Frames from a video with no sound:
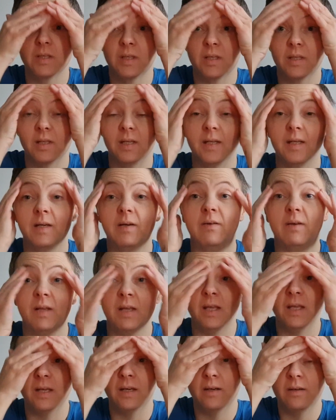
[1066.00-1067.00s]
clear
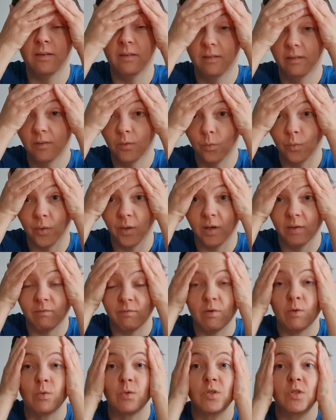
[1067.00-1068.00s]
here, where I
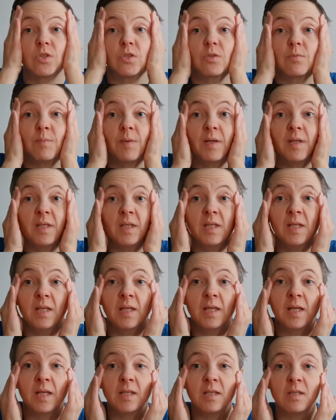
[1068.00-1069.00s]
focused my
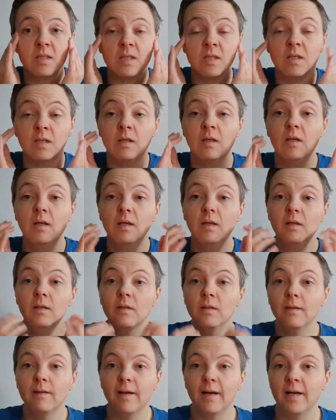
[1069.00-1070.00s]
healing energy,
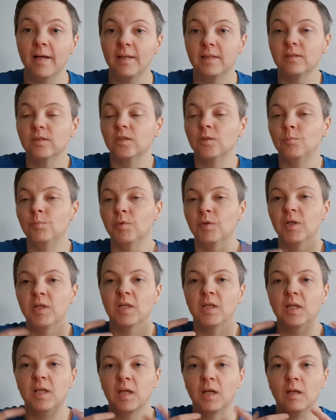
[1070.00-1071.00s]
and the
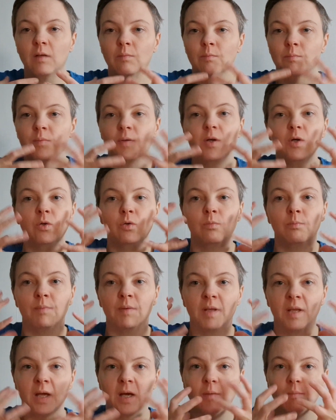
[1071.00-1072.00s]
breathing helped me
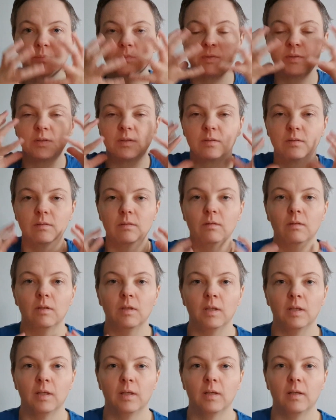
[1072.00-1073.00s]
open up,
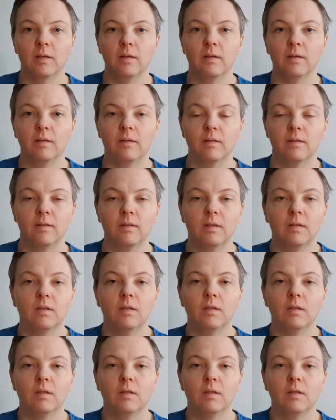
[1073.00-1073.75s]
the